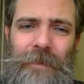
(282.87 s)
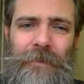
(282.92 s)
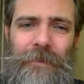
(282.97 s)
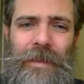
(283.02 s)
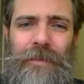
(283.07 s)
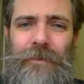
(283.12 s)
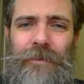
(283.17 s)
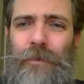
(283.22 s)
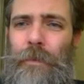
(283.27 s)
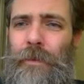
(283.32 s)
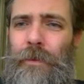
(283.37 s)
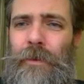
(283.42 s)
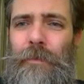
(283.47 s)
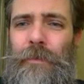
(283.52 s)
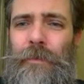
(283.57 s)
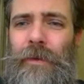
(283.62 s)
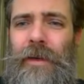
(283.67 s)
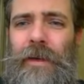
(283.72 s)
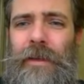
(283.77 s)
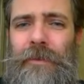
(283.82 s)
not super
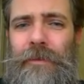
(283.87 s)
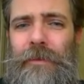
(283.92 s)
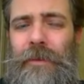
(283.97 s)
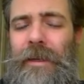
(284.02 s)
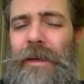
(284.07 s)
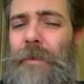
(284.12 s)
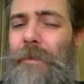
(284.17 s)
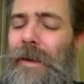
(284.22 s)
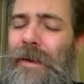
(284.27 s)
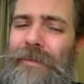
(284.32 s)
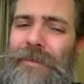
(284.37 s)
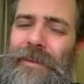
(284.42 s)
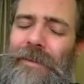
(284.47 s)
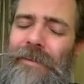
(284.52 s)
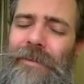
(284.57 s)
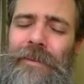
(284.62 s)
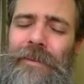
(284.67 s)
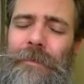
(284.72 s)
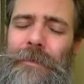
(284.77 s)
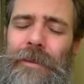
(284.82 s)
impressed. And I'm not
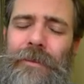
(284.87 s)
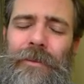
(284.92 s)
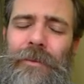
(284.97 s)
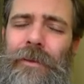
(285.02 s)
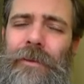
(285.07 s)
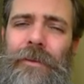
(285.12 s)
sure